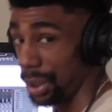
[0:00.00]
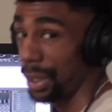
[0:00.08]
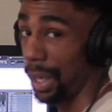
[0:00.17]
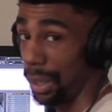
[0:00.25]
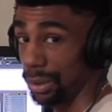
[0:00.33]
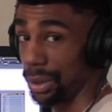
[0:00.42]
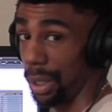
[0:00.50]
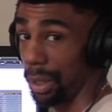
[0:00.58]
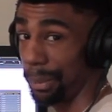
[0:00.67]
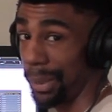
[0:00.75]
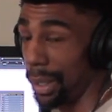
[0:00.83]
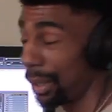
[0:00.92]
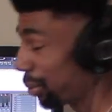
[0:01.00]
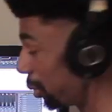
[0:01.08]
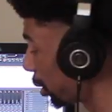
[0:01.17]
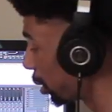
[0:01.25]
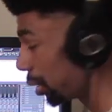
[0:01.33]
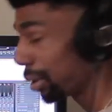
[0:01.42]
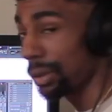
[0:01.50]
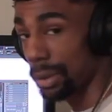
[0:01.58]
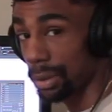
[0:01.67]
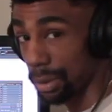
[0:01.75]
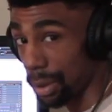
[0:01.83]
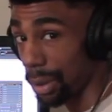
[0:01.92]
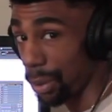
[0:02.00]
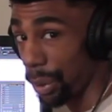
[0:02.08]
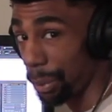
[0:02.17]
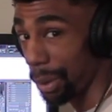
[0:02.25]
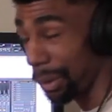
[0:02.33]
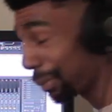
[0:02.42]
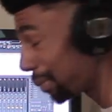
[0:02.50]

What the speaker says: a $1,000 mic with this equipment.